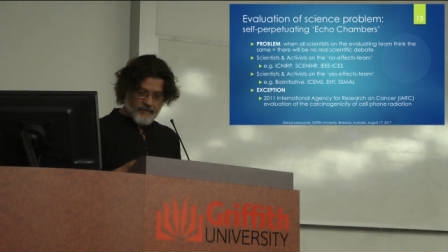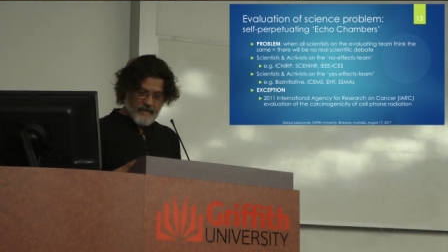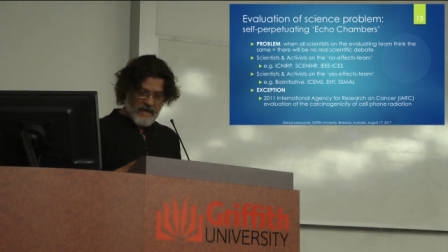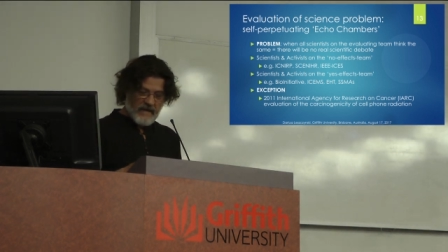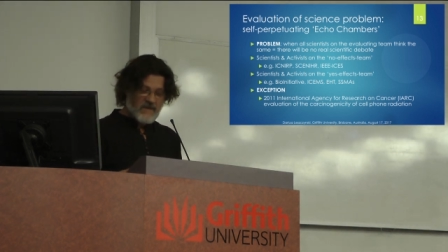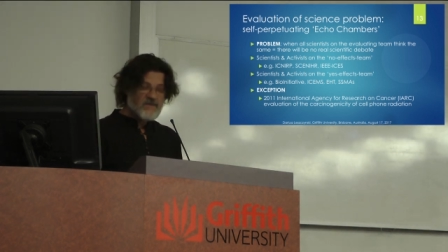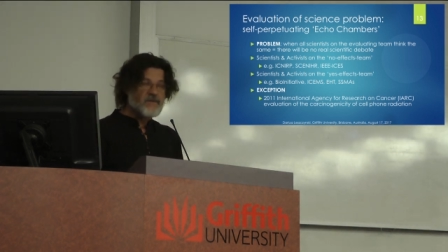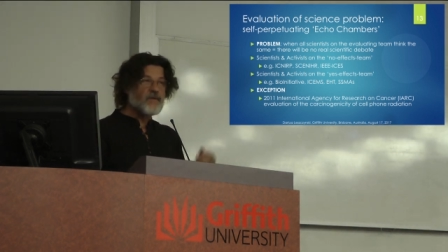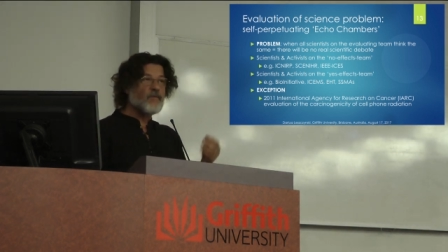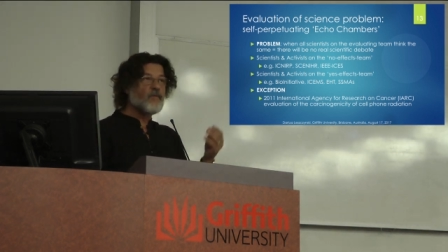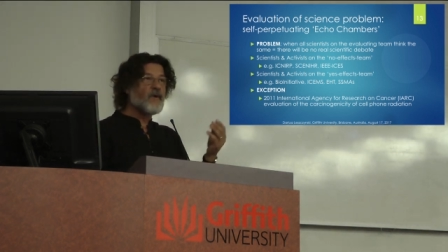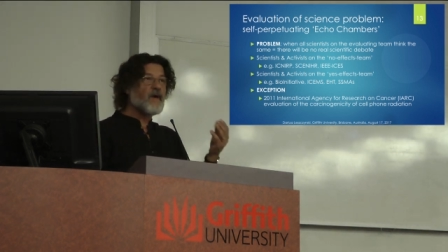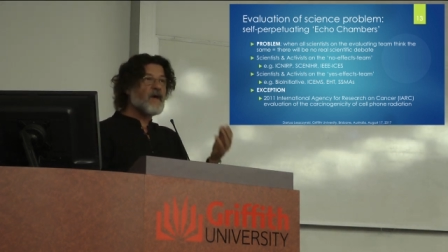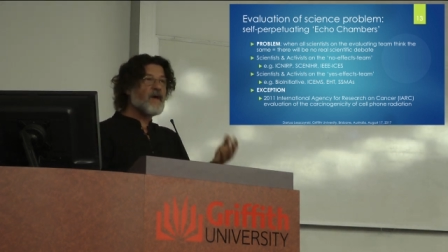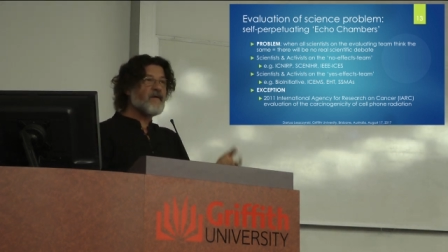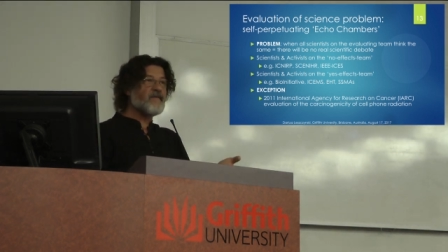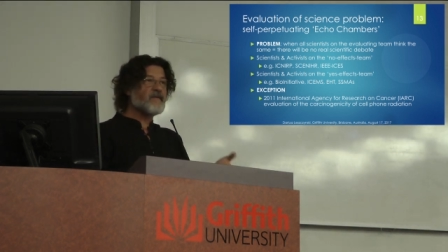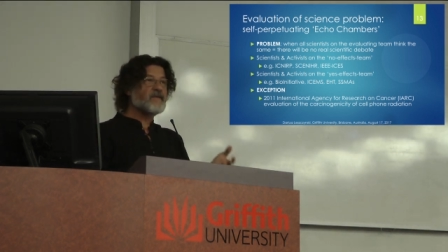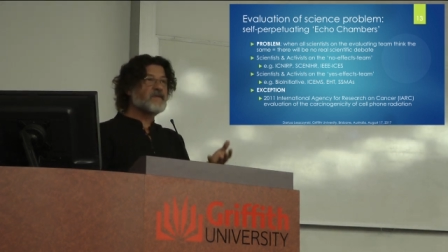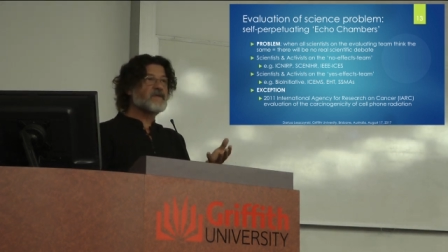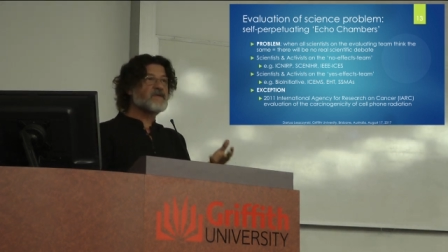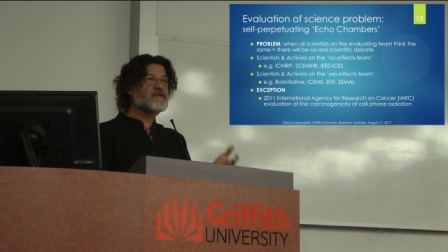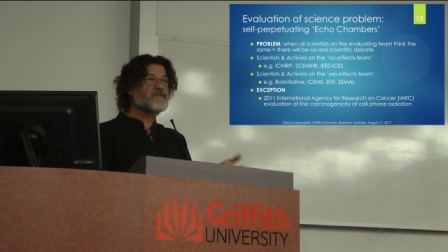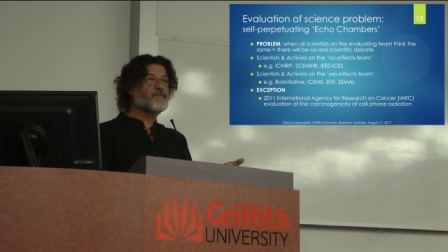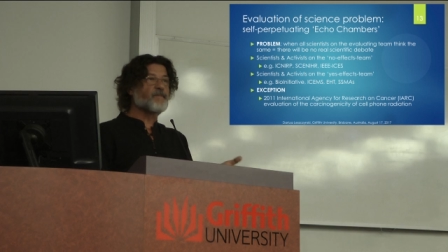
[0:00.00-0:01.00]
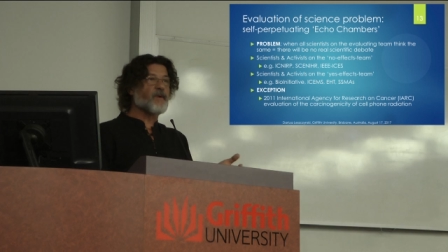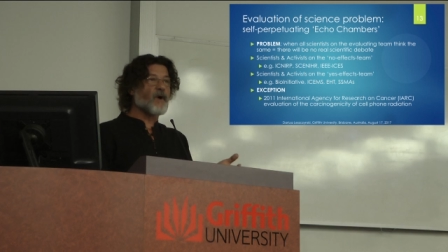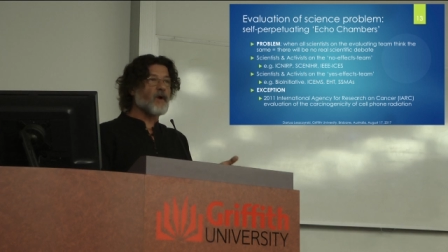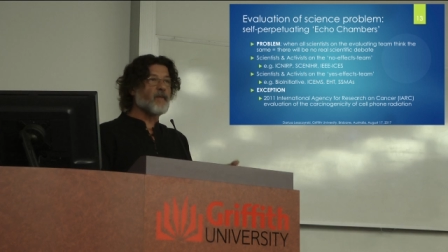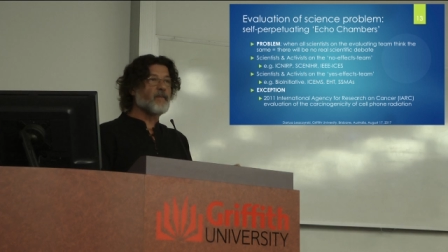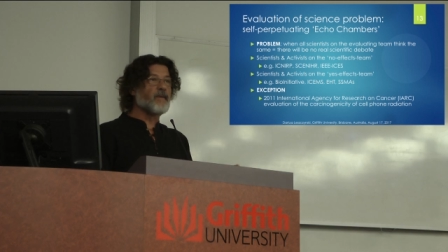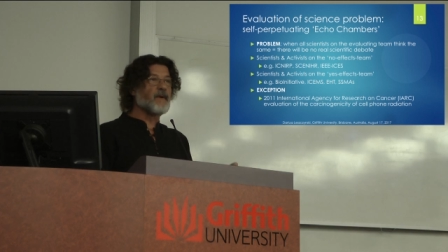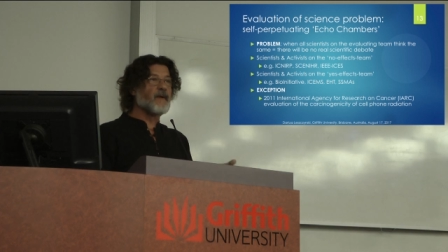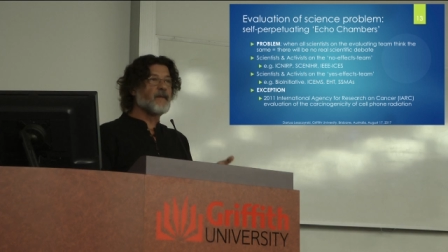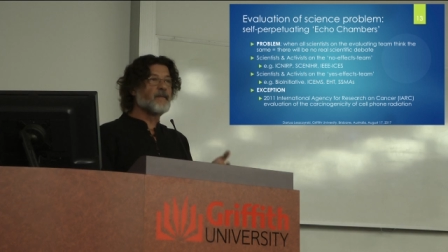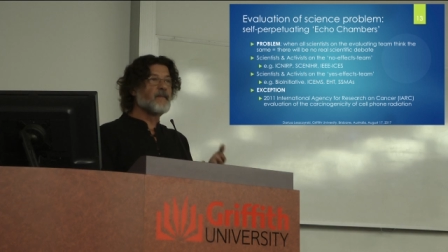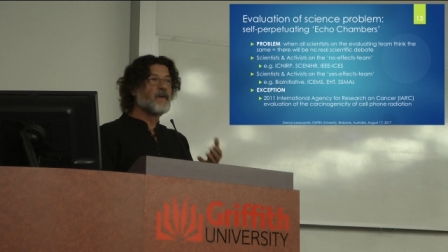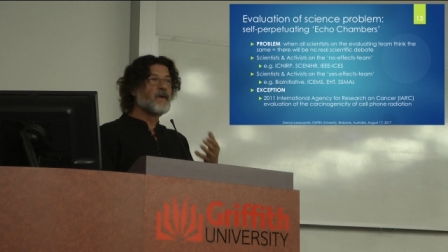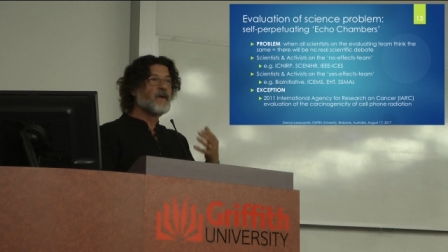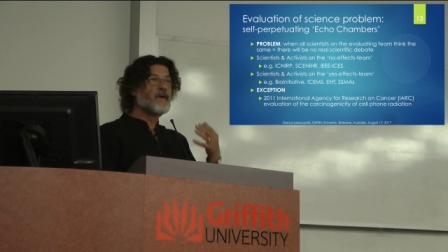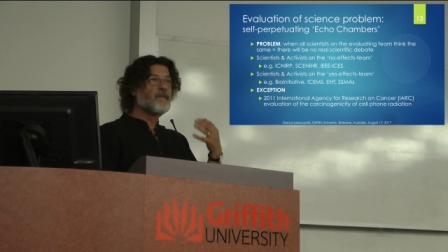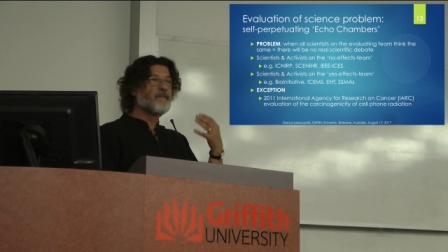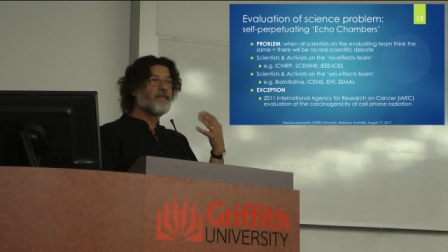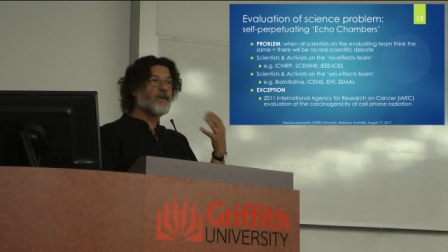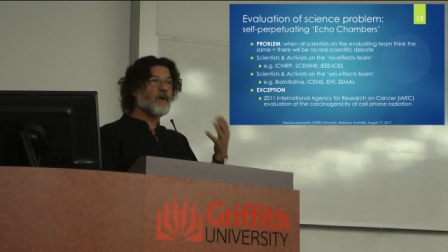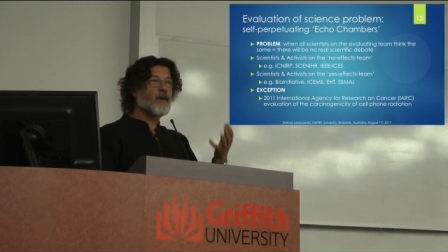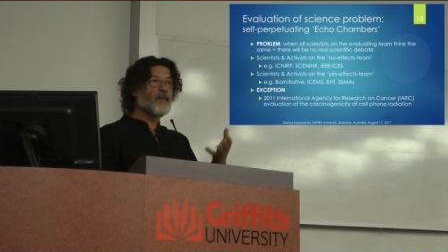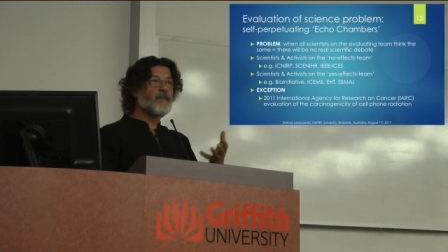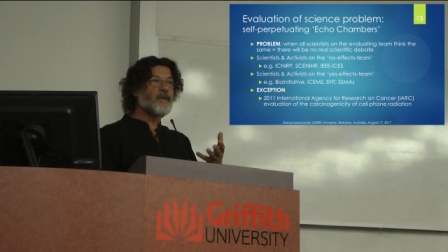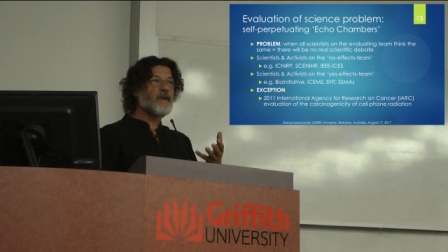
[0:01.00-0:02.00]
So we have this problem,
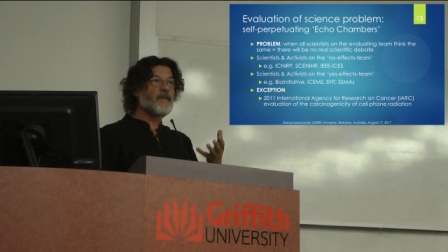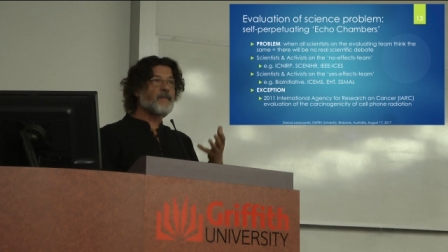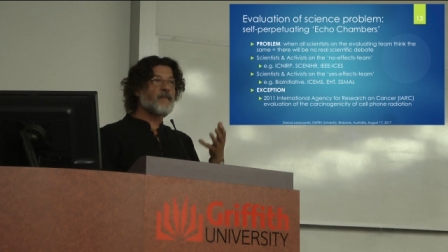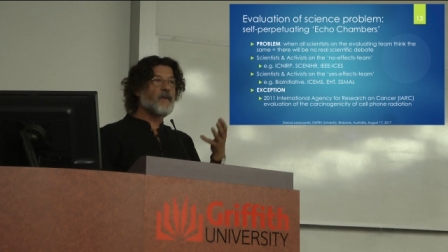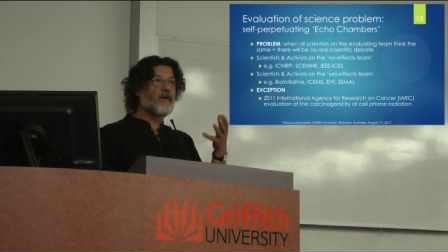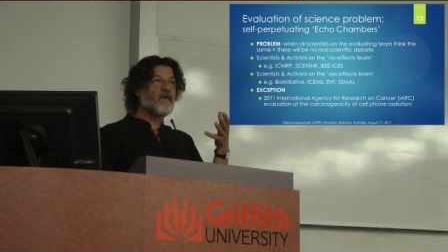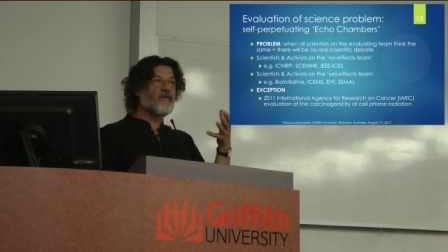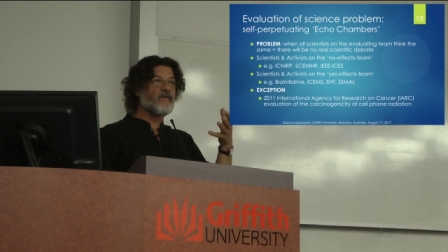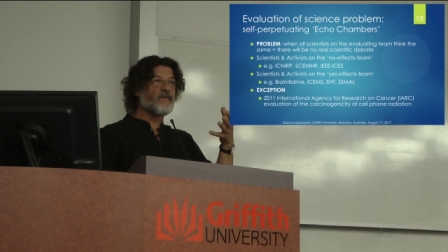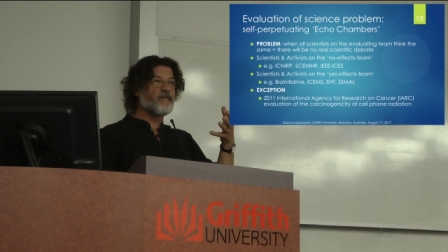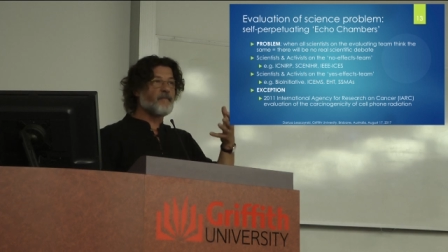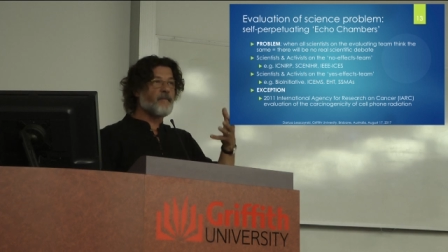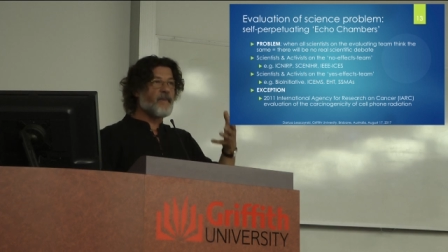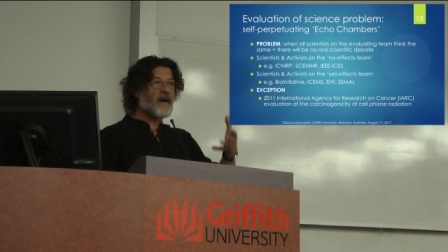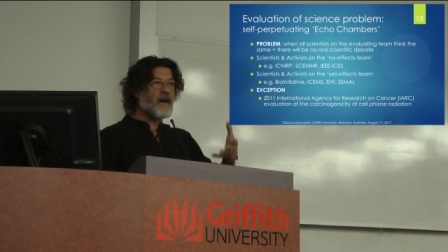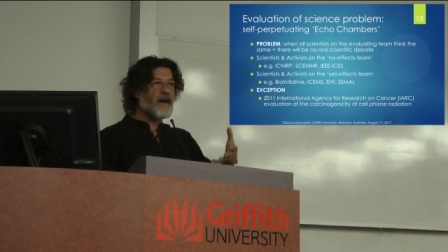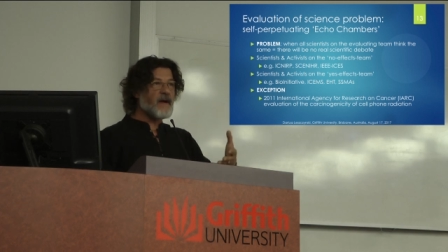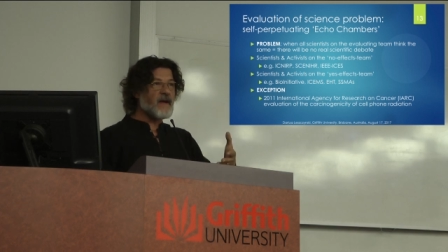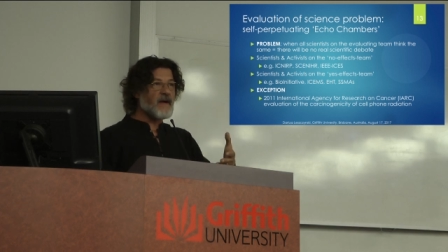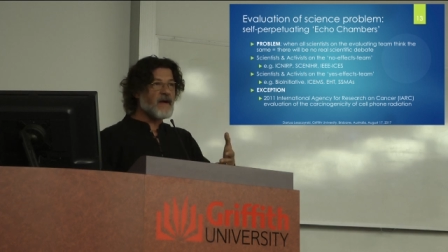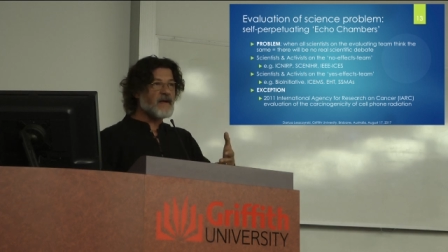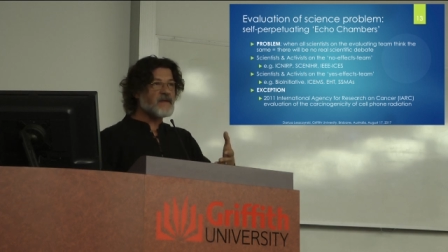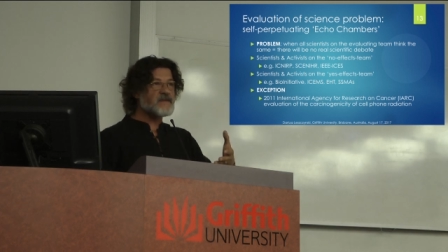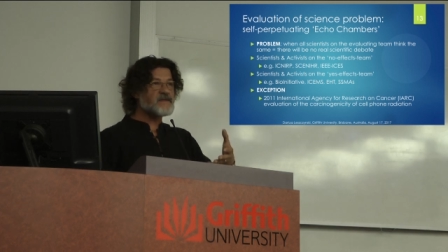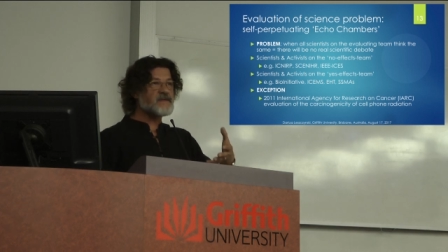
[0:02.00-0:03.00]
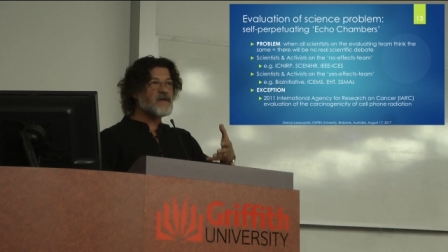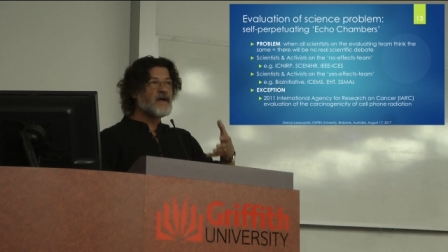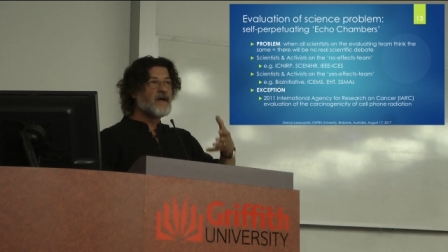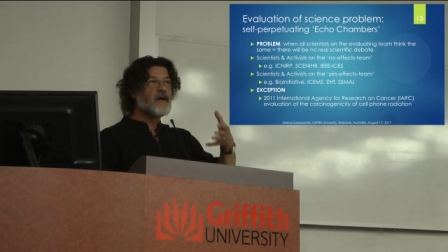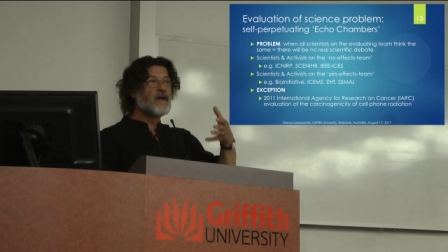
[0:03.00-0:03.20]
problem of bias